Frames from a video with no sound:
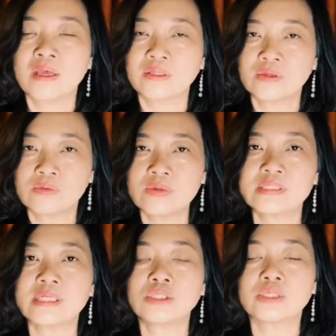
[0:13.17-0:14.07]
The
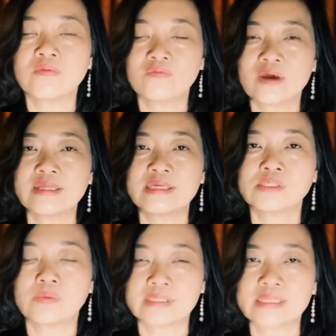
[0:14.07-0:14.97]
research and findings
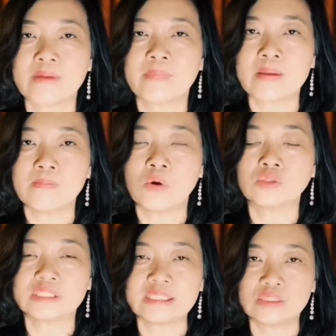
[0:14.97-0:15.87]
was done by Mott
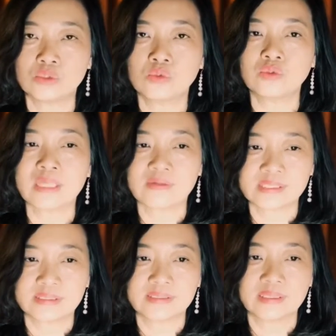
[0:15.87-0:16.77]
in
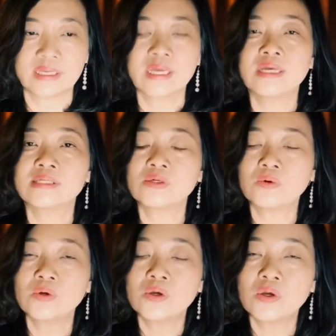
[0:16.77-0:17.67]
2000. So,
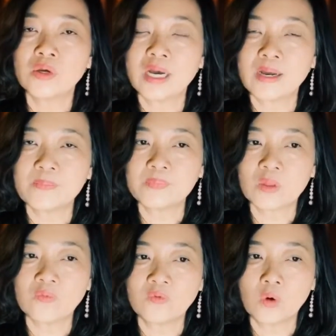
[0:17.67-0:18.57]

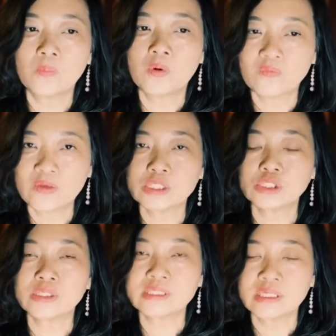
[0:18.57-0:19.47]
for
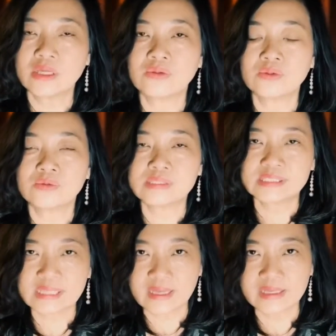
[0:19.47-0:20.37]
professionals learn to
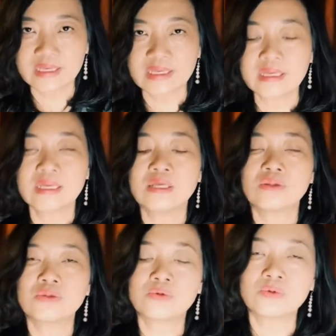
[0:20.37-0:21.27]
study
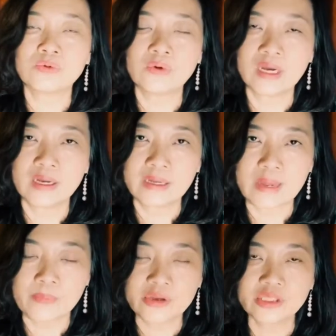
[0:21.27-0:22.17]
through
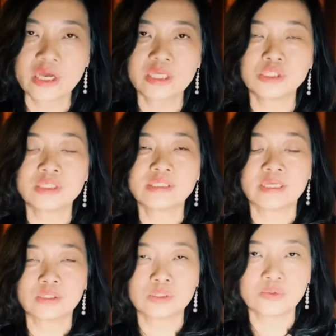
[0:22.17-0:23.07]
apprenticeships and
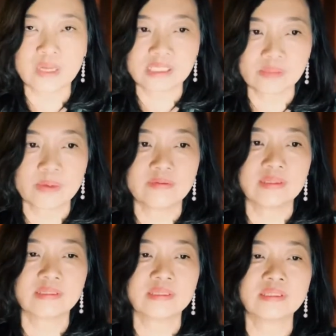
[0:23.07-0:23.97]
two
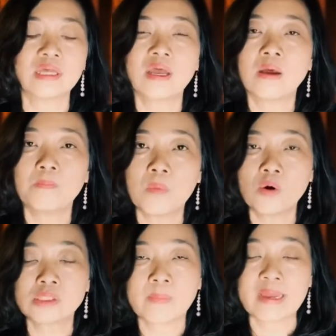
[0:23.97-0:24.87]
experiences, both
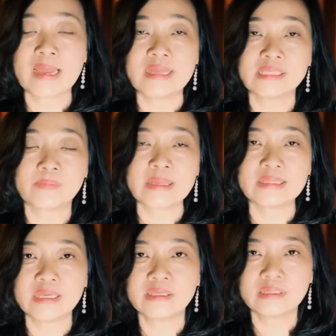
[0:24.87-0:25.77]
by
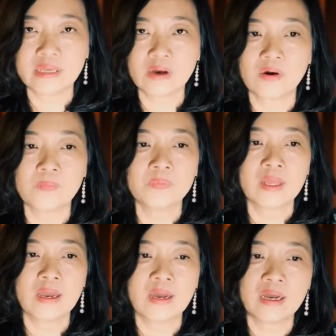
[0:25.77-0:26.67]
expanding their
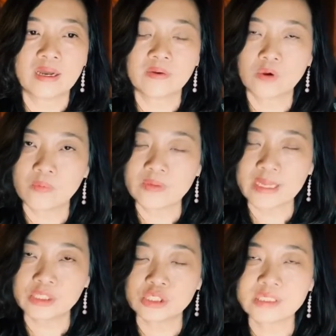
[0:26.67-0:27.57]

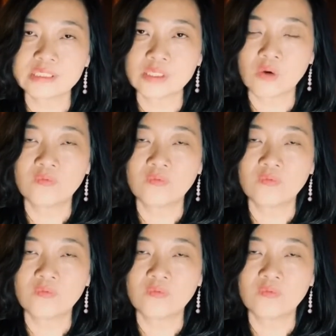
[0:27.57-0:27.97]
comprehensions of